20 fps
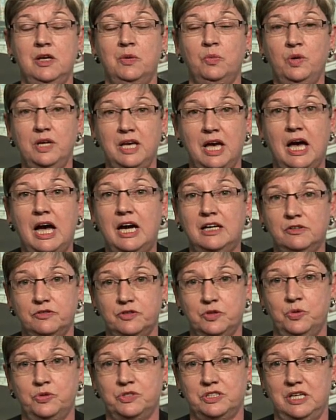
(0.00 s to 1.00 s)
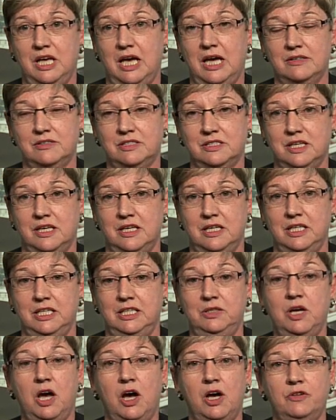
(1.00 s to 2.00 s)
We are of course now
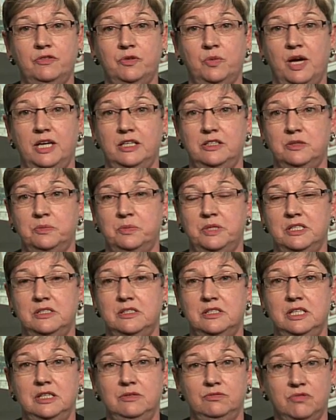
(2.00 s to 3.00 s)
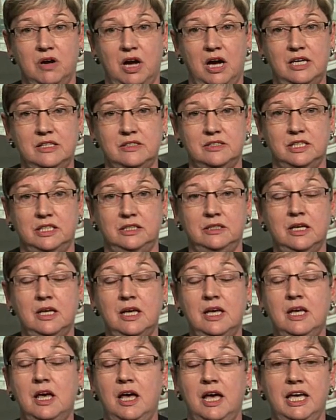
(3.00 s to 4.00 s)
seeing overweight and obesity rising
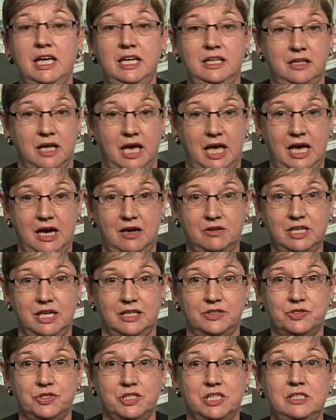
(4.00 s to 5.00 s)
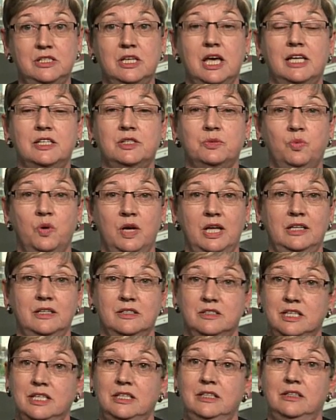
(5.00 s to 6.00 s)
in our country as well
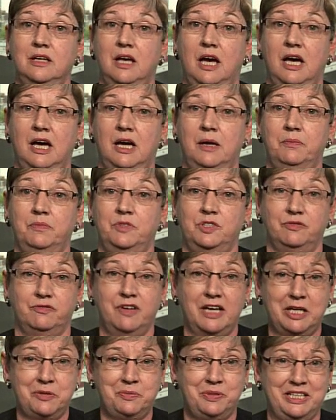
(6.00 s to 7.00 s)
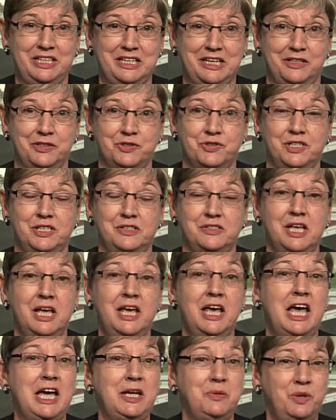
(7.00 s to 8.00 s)
as in developing countries,
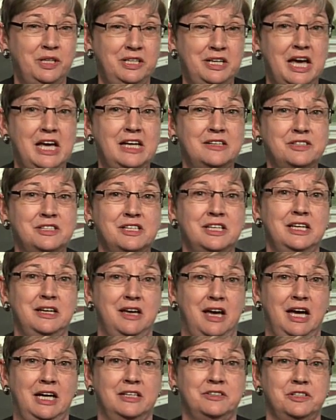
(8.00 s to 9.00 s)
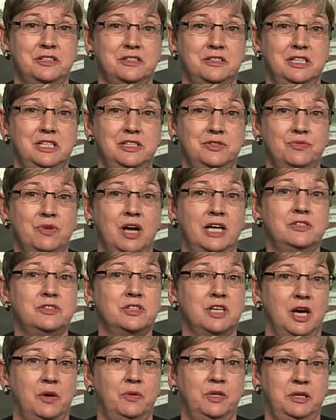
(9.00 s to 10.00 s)
and we're now seeing heart disease rates
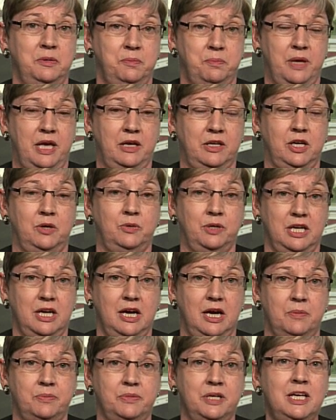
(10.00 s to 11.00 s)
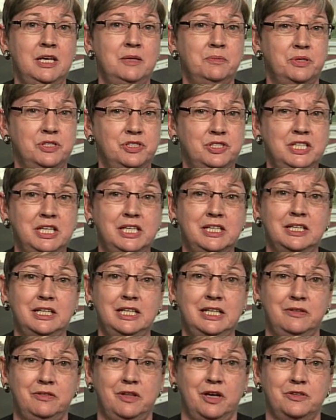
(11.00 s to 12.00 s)
going up,
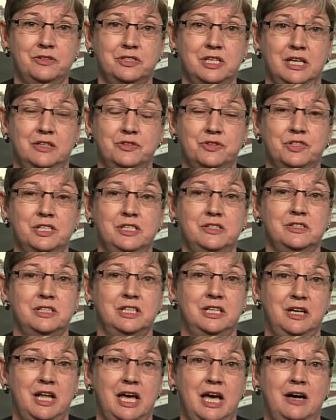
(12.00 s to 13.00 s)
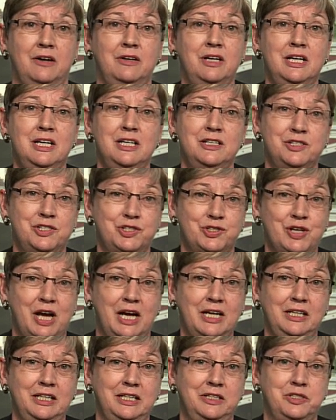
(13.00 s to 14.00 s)
particularly in those countries that are now
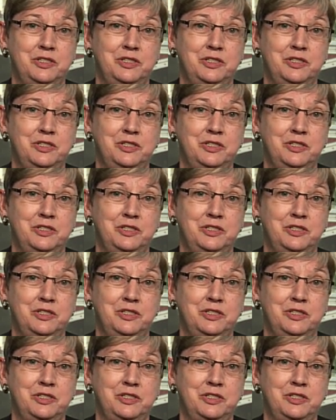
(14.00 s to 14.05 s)
struggling